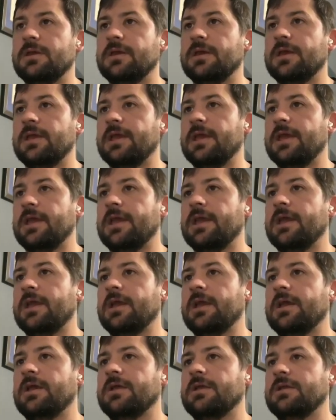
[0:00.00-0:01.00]

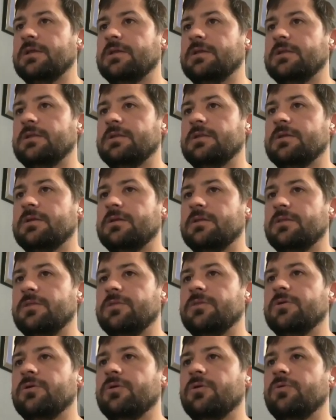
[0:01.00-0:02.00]
and
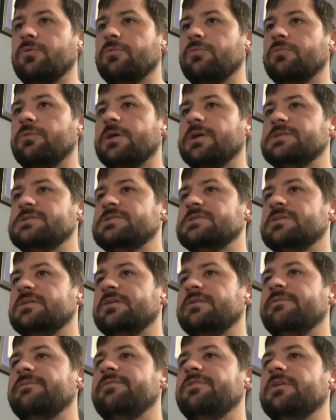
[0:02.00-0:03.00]
the rest
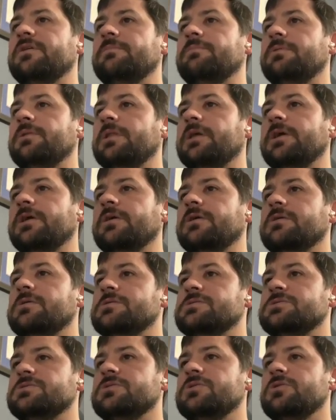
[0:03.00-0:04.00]
of the
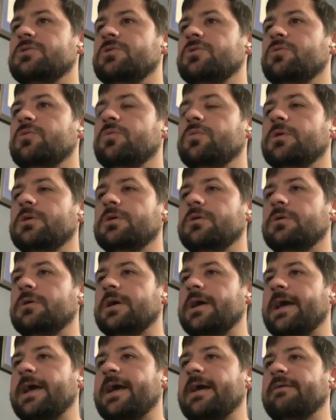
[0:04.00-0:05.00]
players will
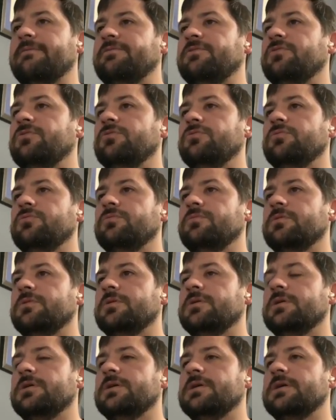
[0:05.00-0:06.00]
have to
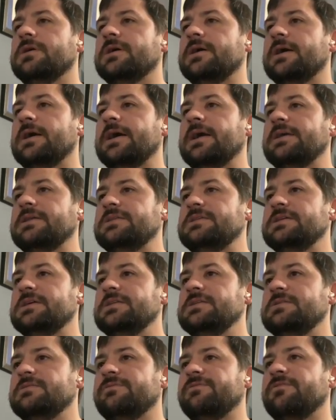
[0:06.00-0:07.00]

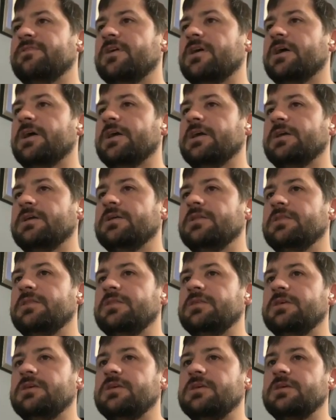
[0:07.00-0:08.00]
identify
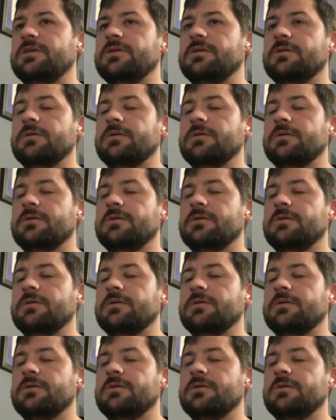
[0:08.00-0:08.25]
the